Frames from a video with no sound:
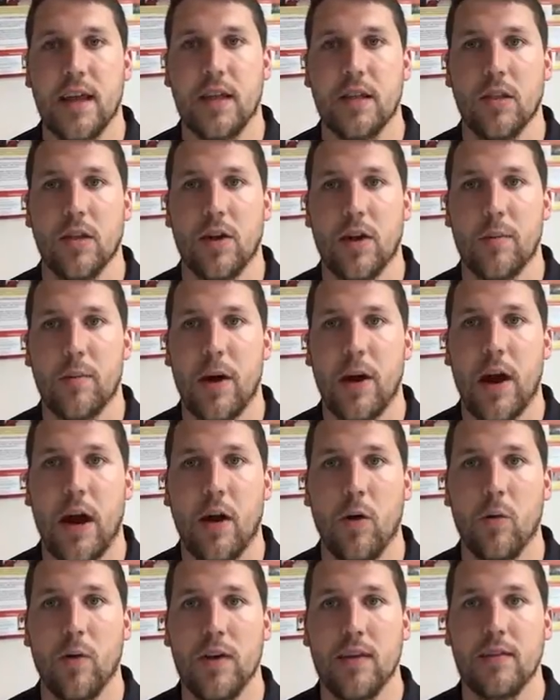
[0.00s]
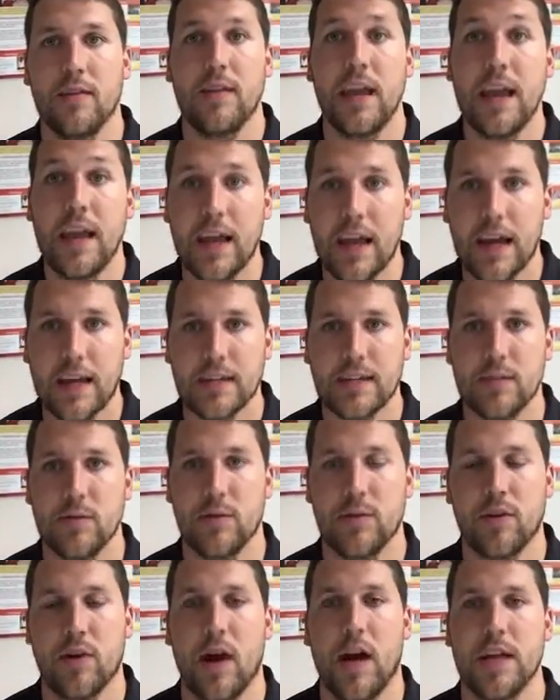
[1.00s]
and, learn about how we stay connected
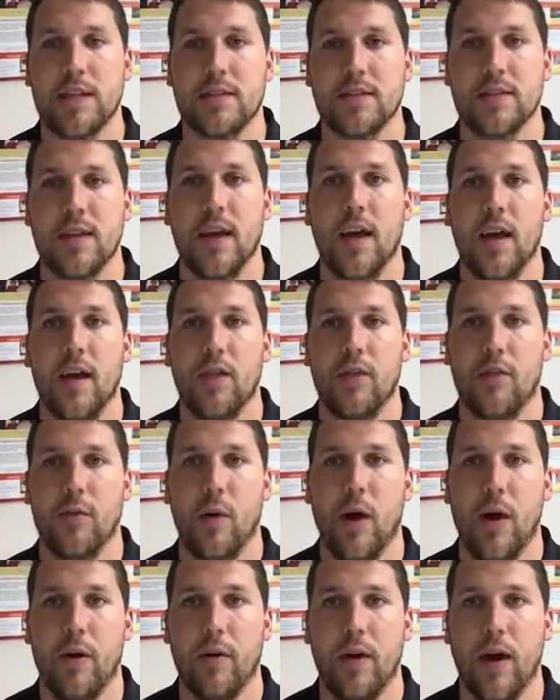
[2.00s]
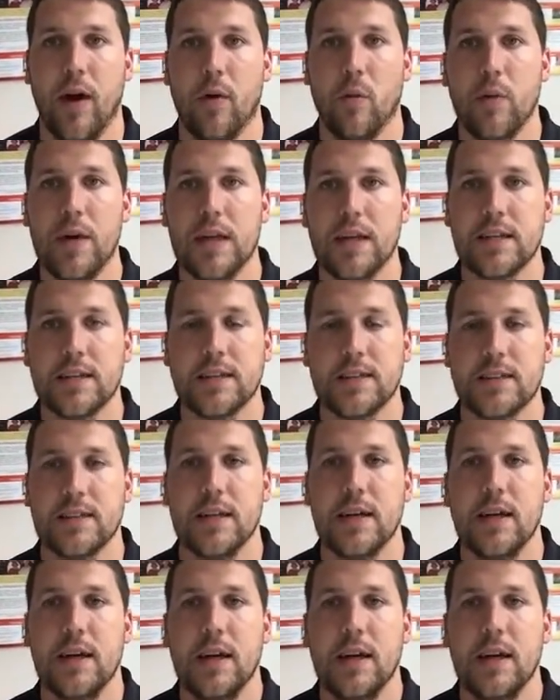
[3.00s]
with Christ throughout our weeks.